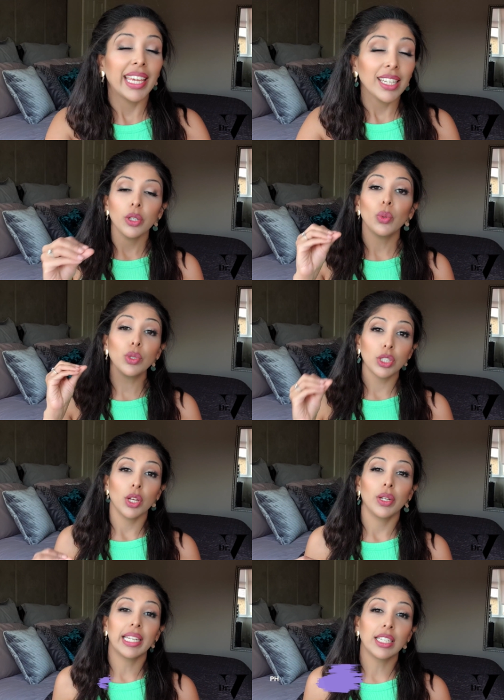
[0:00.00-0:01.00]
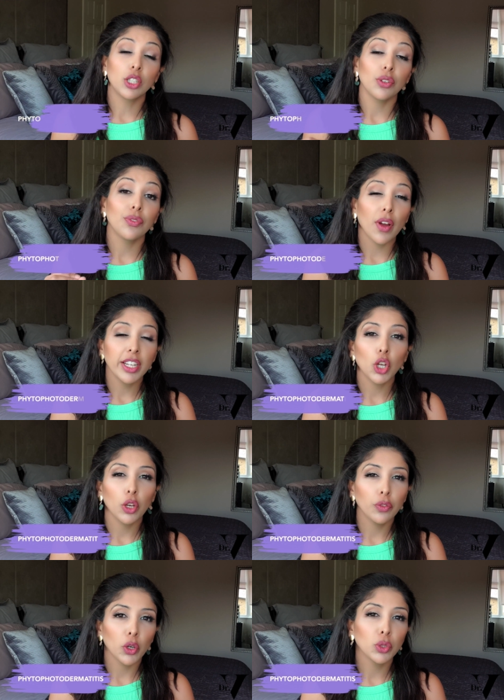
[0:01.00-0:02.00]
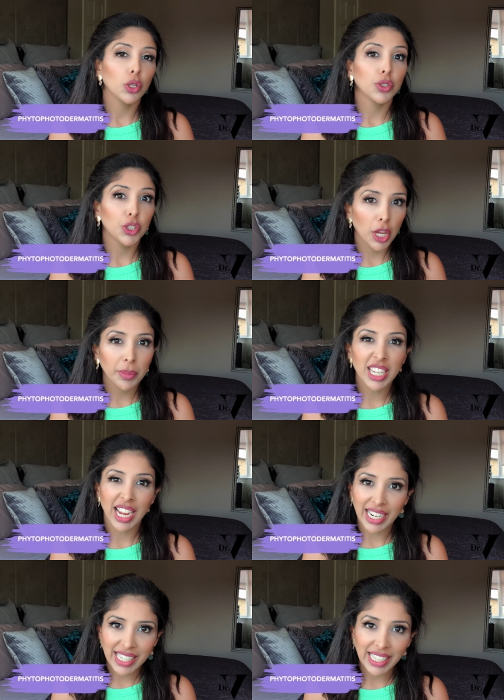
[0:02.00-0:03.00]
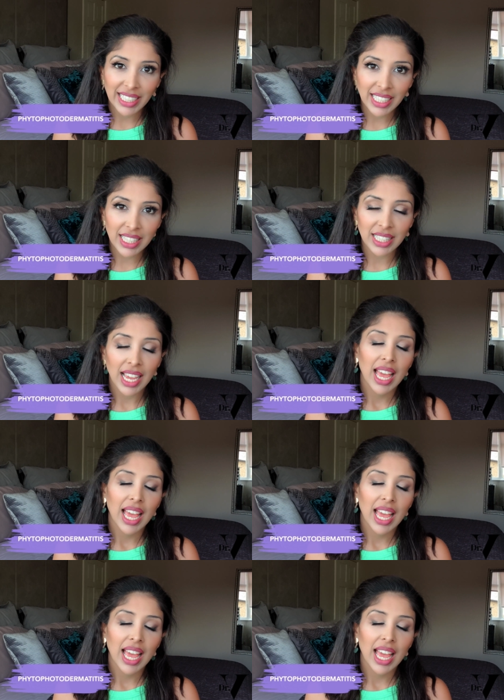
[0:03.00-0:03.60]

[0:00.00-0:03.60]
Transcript: can also lead to phytophotodermatitis